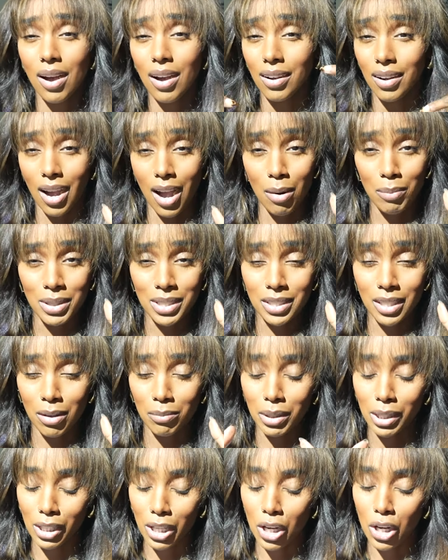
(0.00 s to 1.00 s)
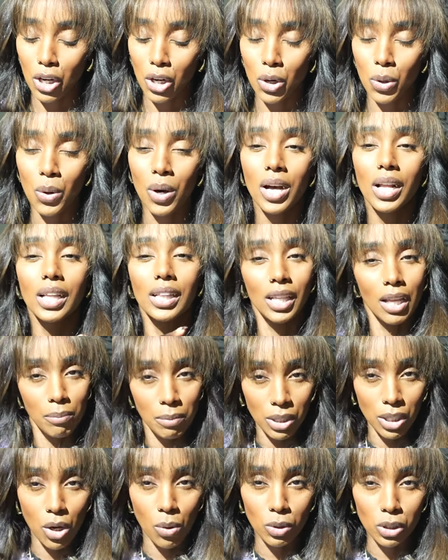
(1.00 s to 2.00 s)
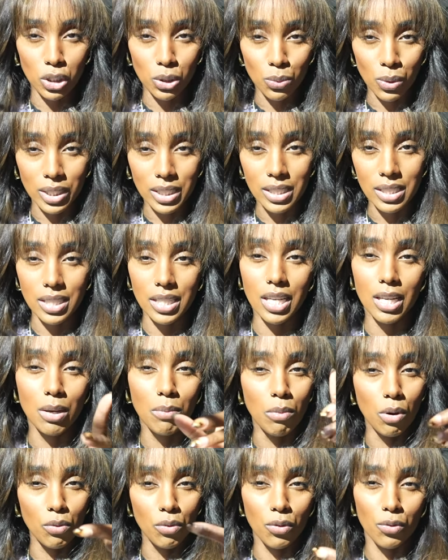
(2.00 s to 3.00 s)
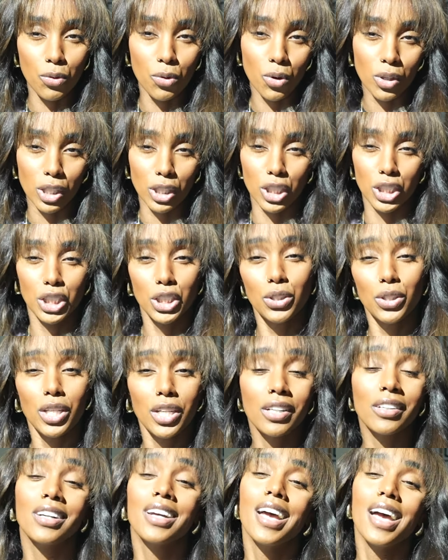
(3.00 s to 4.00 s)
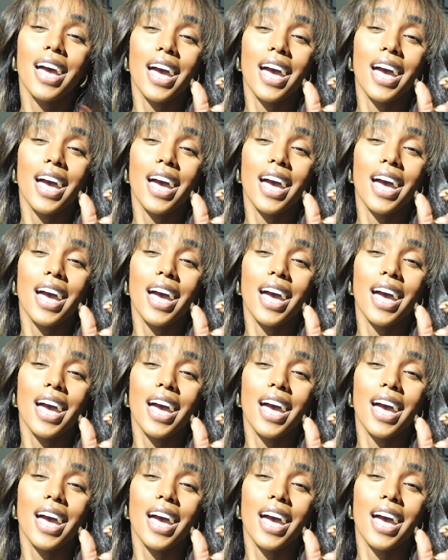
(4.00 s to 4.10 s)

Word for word: Comment down below. Let me know what you want to see moving forward in the new year.